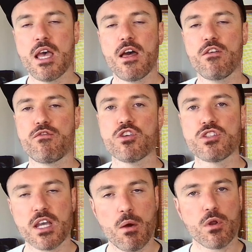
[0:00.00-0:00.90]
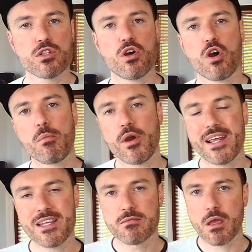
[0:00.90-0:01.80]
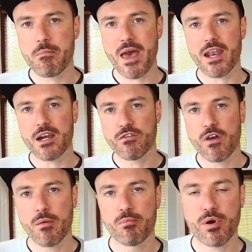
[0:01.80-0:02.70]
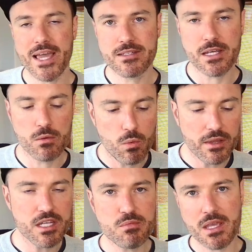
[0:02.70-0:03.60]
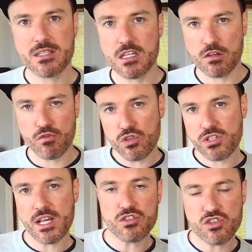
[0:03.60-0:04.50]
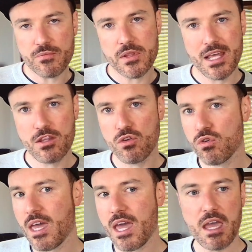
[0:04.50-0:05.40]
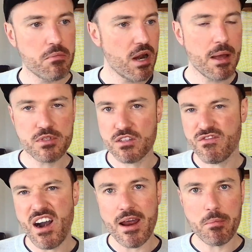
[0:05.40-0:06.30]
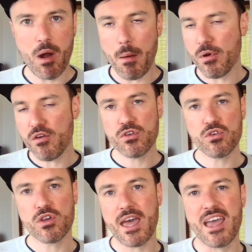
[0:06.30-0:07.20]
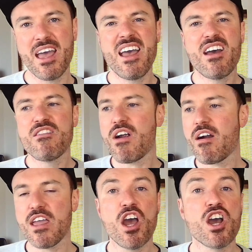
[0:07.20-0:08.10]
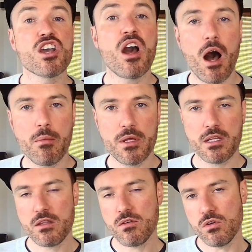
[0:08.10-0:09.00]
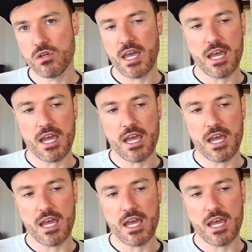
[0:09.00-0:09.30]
The first thing I want to talk about is competitive pricing. What this means is if you sell something in the UK, perhaps it's very popular in the UK, very common in the UK.